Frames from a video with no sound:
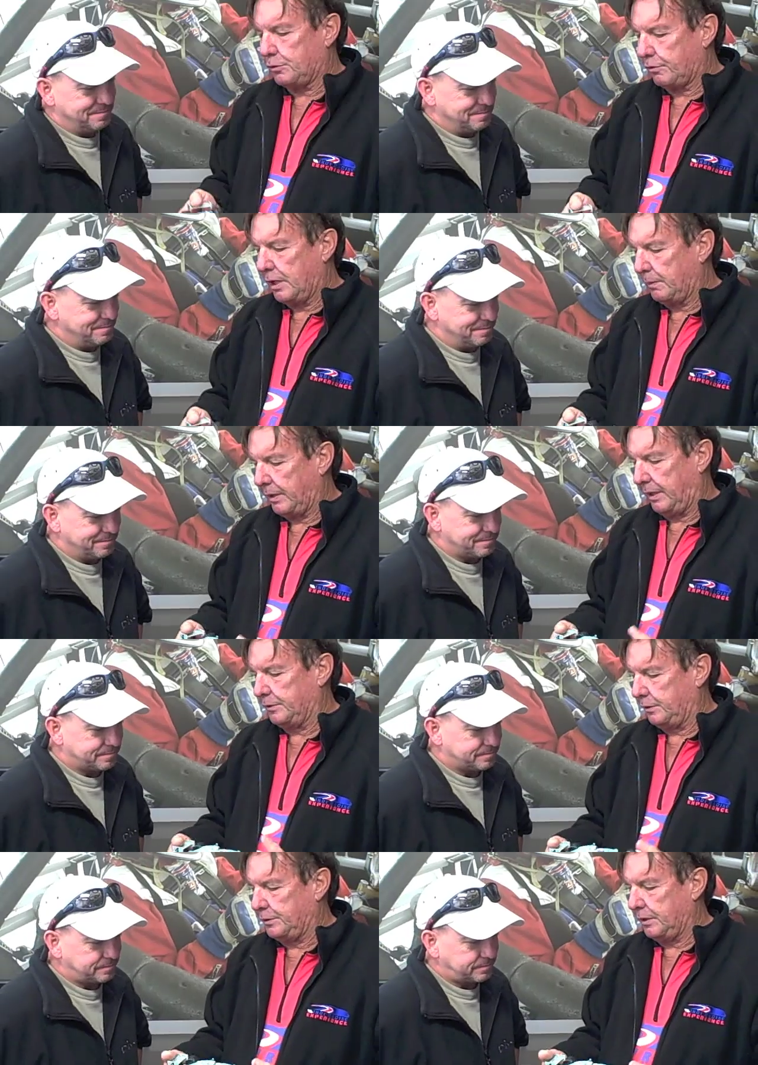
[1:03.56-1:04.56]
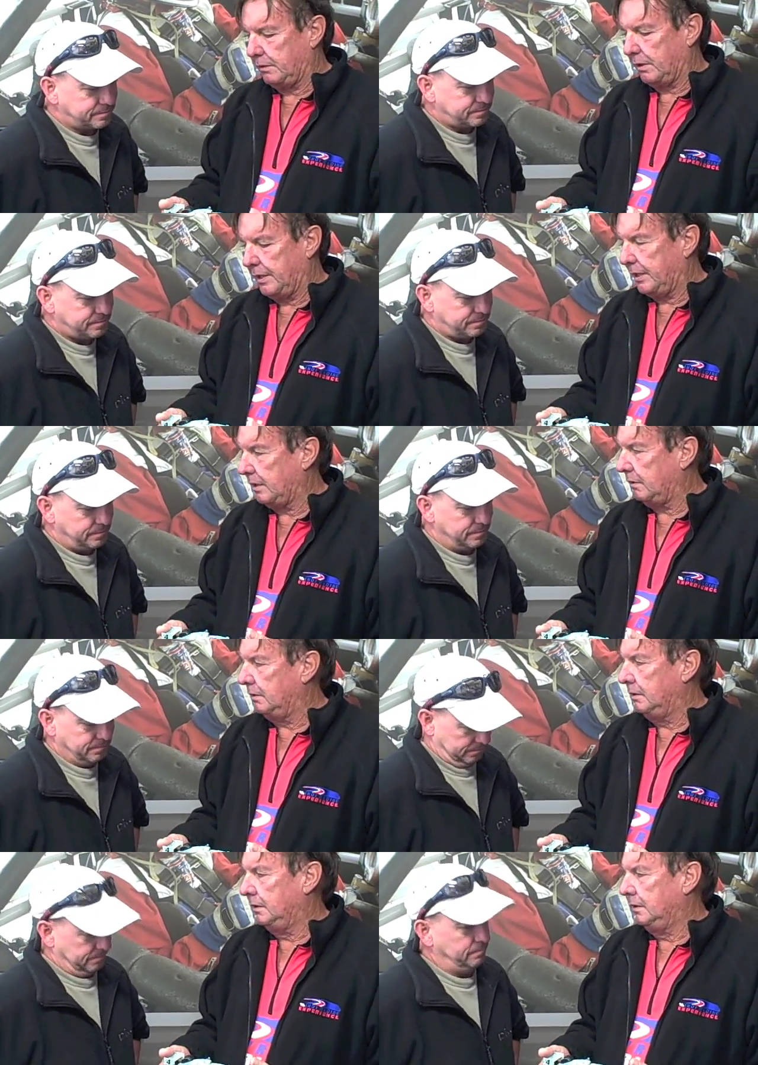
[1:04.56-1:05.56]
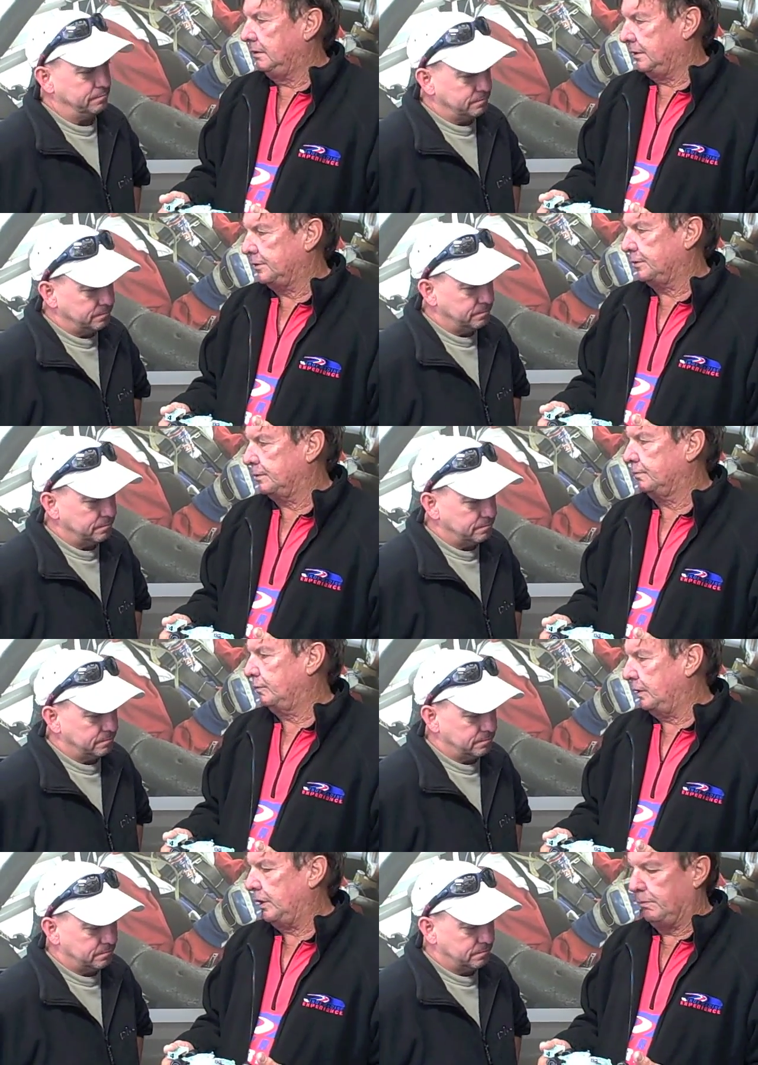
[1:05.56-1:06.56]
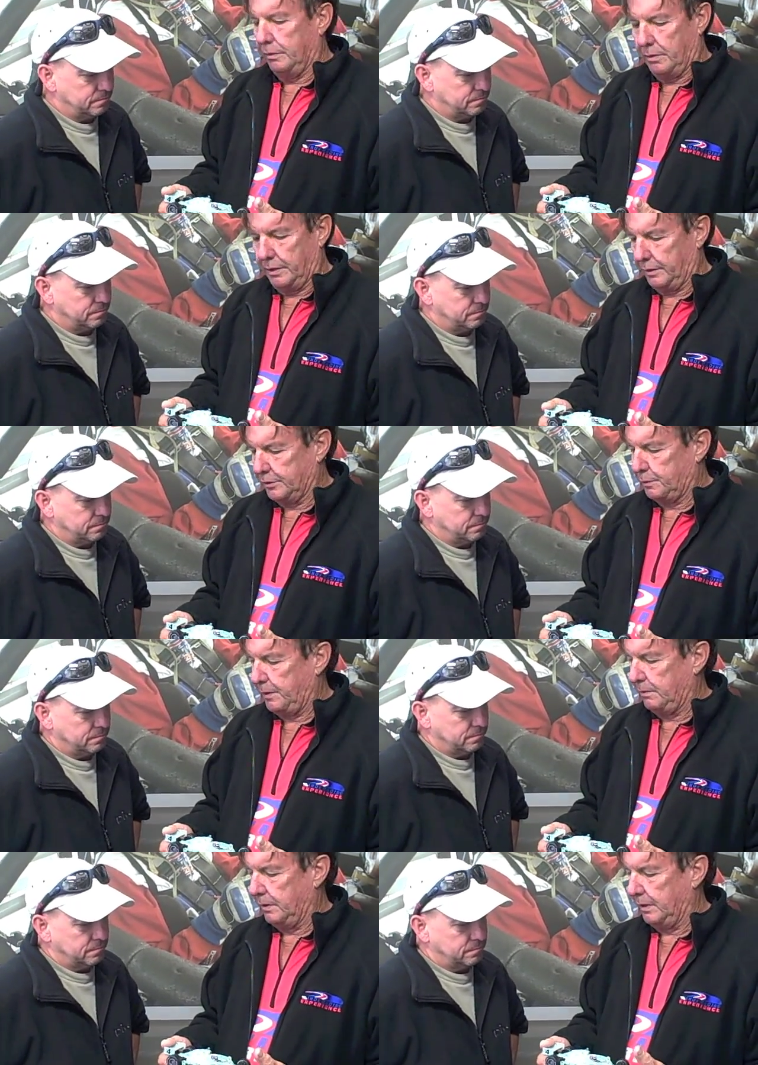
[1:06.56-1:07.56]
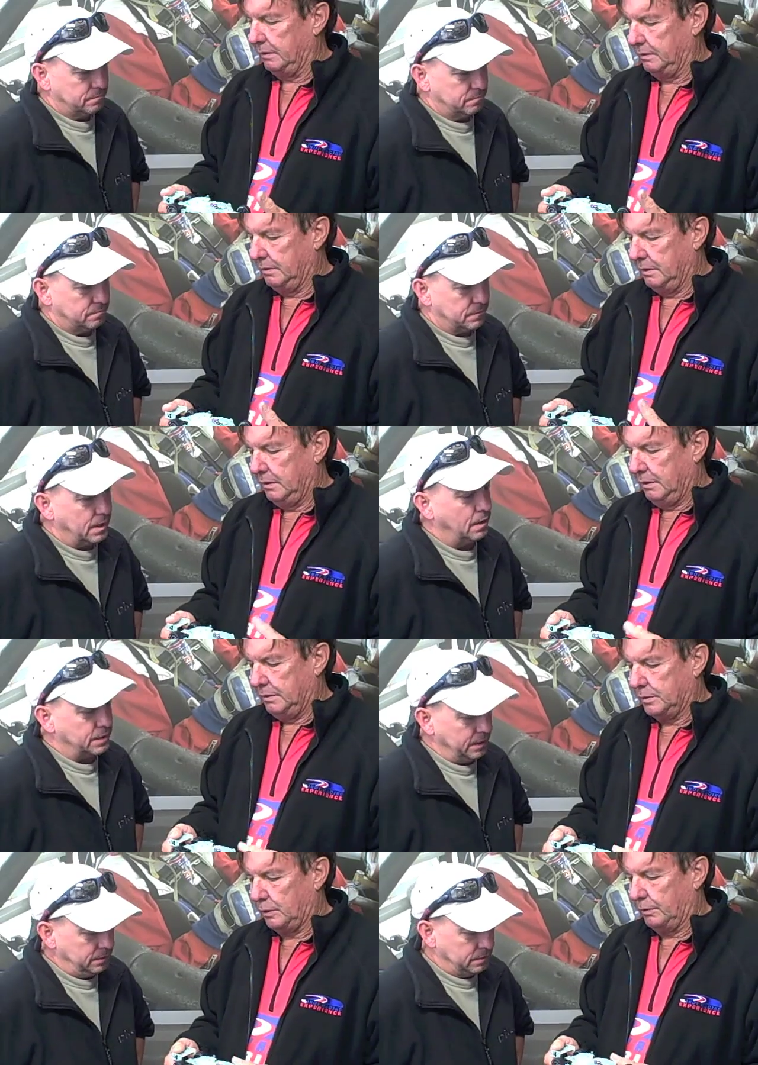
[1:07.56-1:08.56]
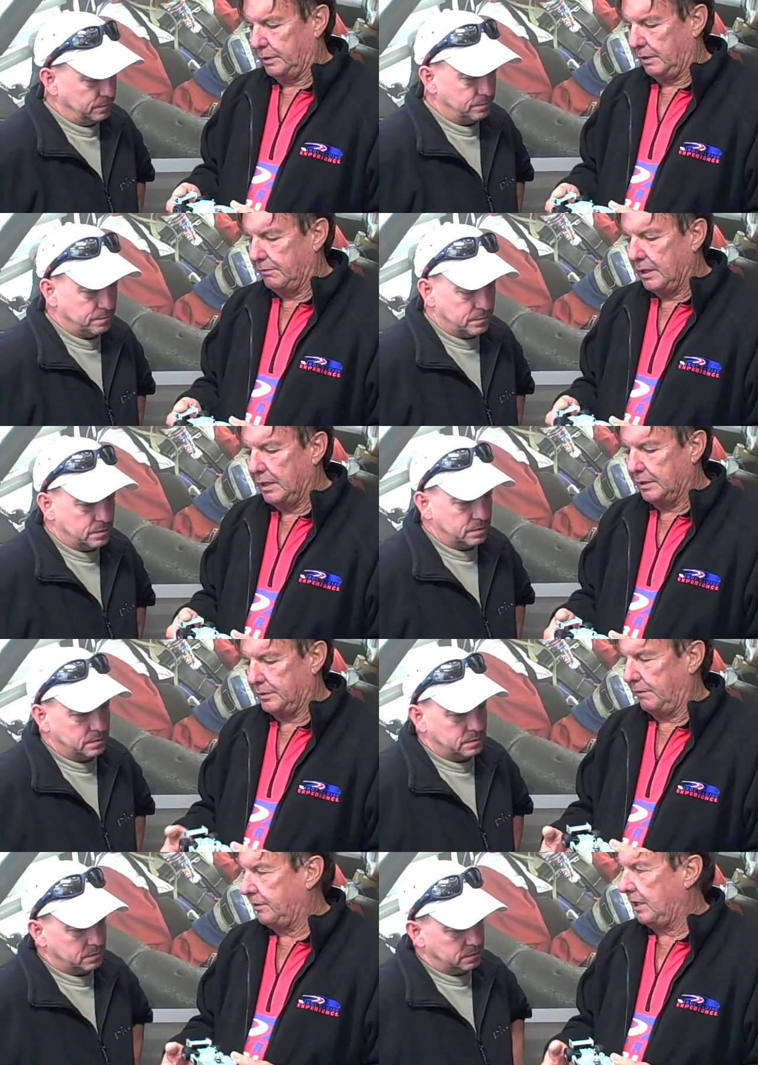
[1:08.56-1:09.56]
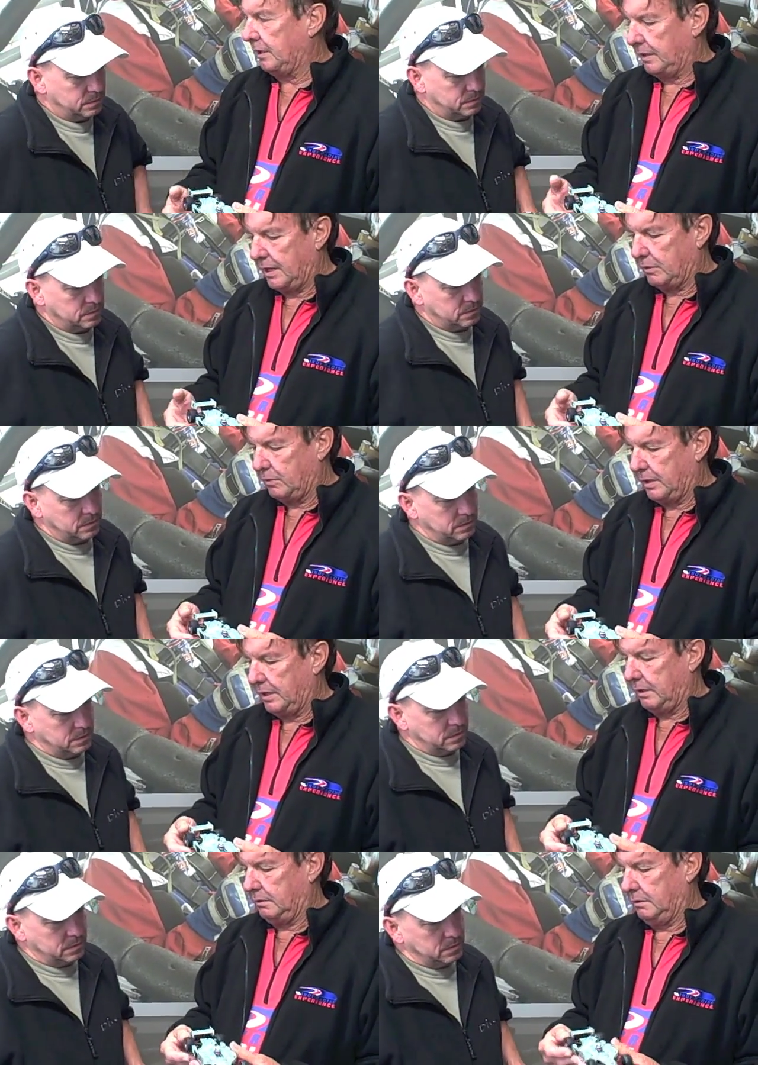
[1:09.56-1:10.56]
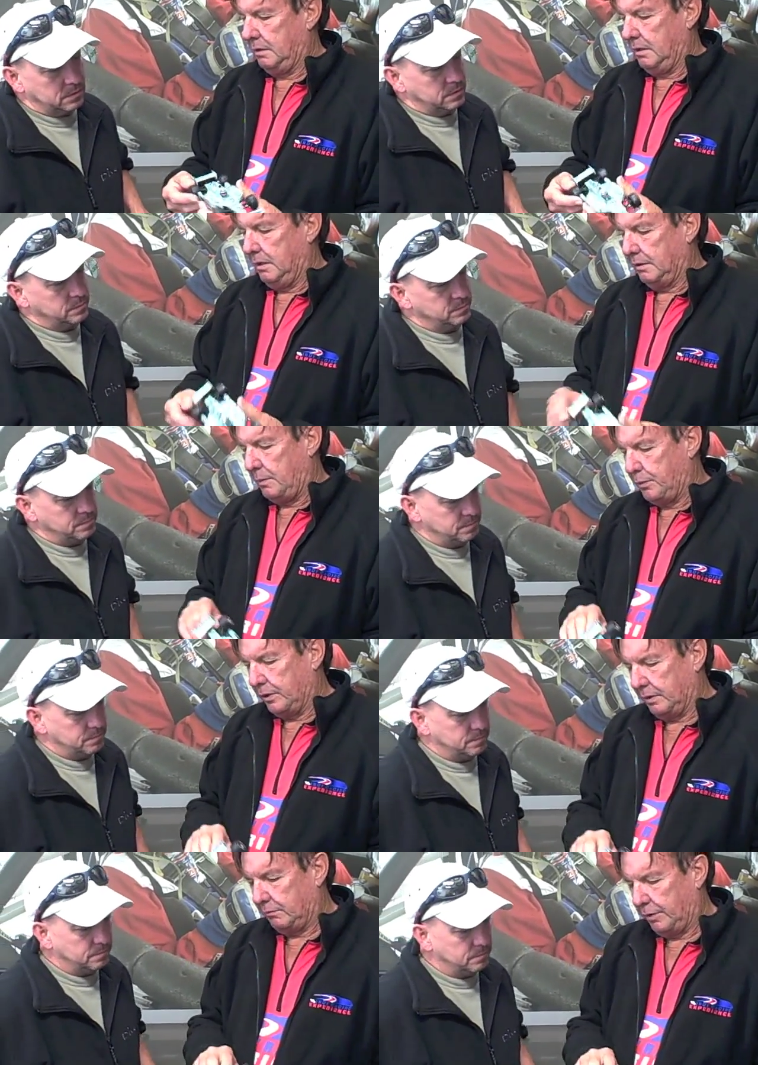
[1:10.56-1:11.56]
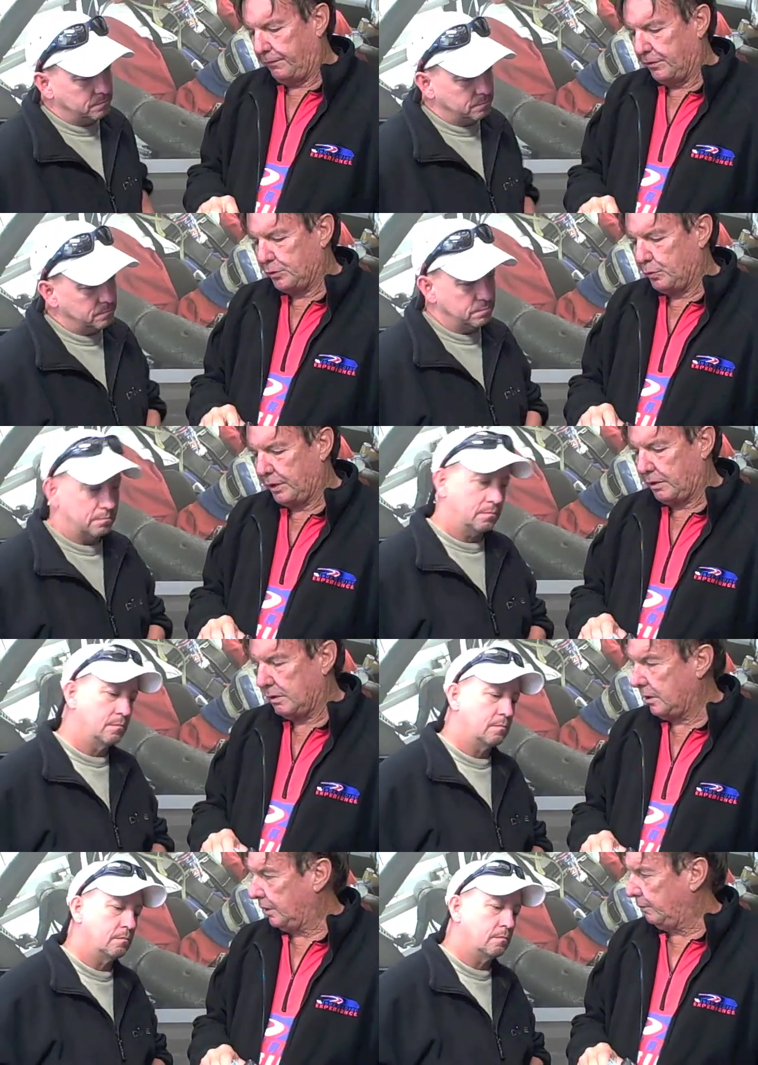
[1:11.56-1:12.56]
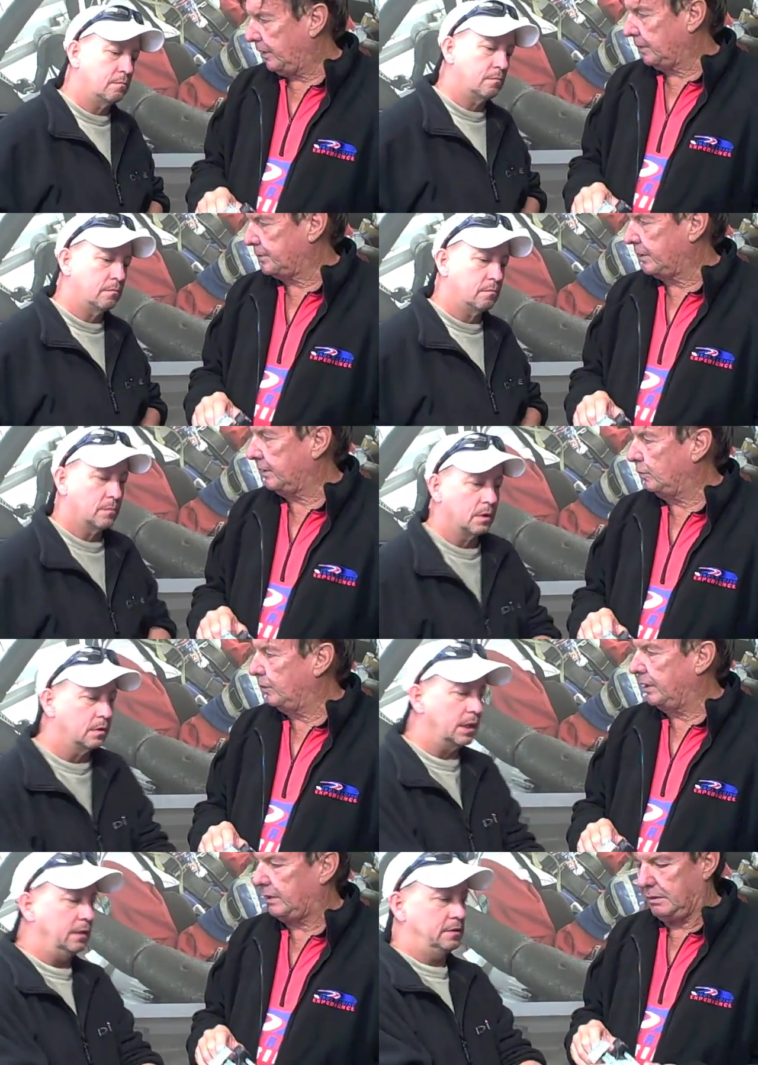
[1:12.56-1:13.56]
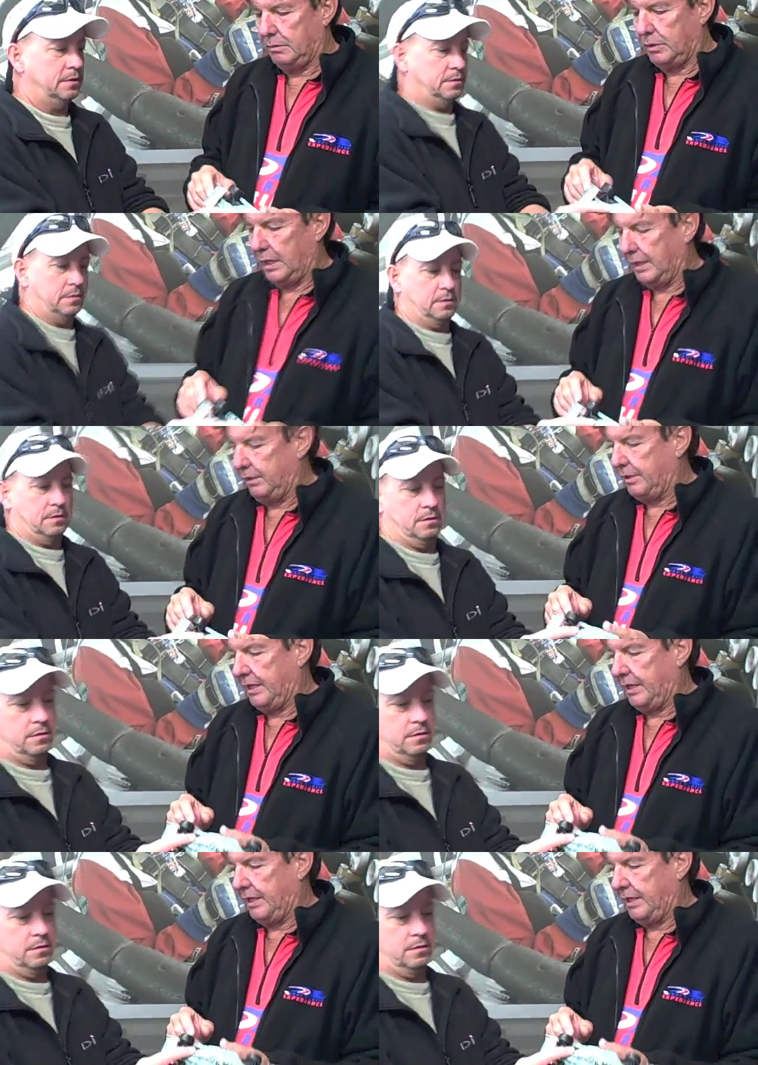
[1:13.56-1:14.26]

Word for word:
Speaker 1: trim, as you see it right here, Mhm. this is what you would run at the speedway. Okay. So what they've done is they've taken that away. They put a reverse wicker on the bottom side of the wing. Uh, you